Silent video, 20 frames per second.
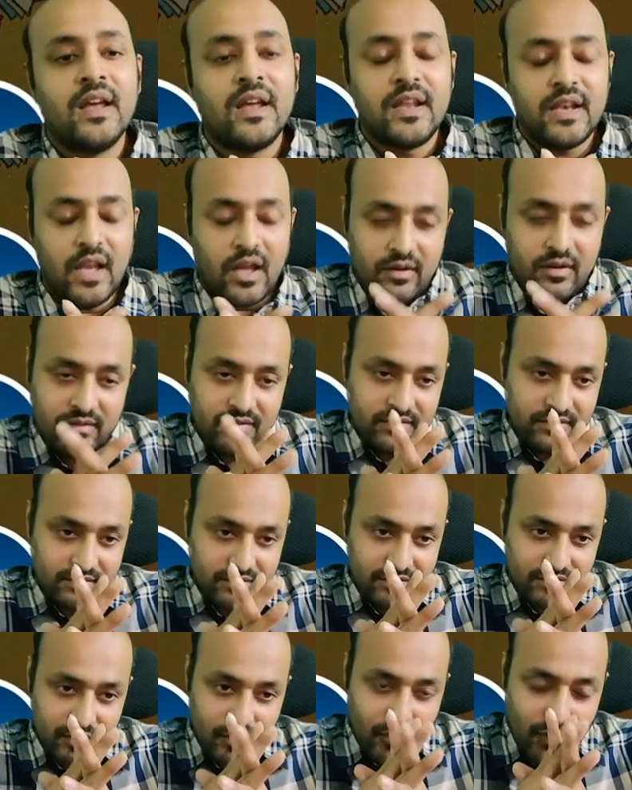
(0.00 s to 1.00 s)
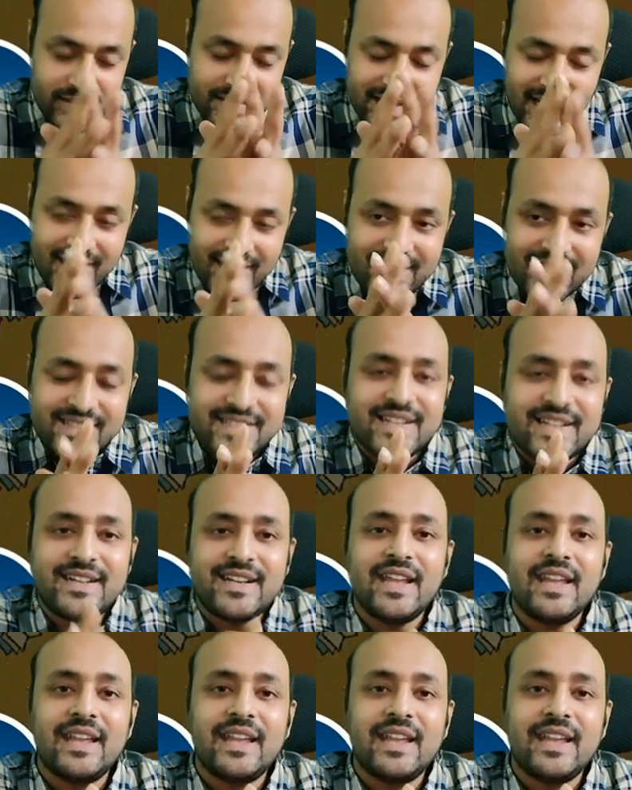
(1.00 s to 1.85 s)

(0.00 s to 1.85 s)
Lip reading: Now, authenticity